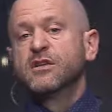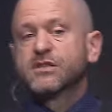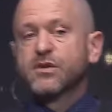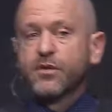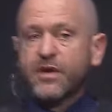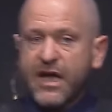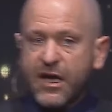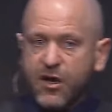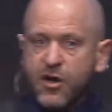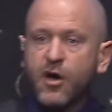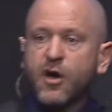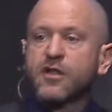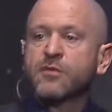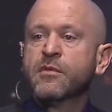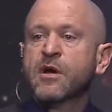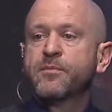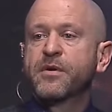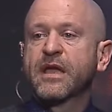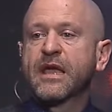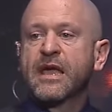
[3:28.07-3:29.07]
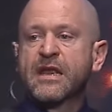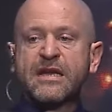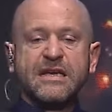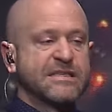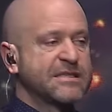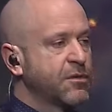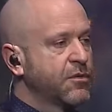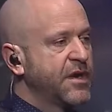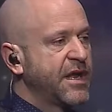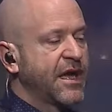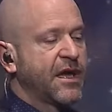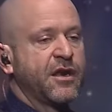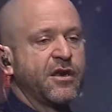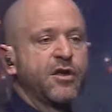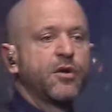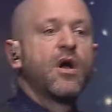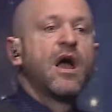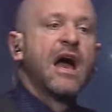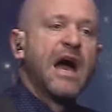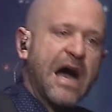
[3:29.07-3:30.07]
So when I called them up again, I said, what I gotta
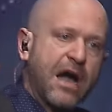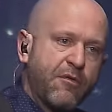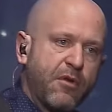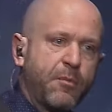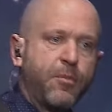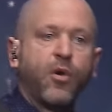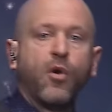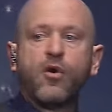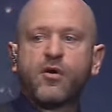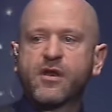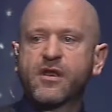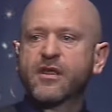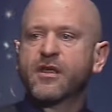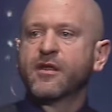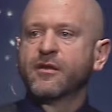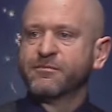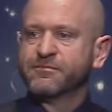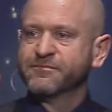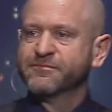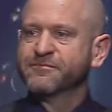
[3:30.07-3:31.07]
do? I reported in.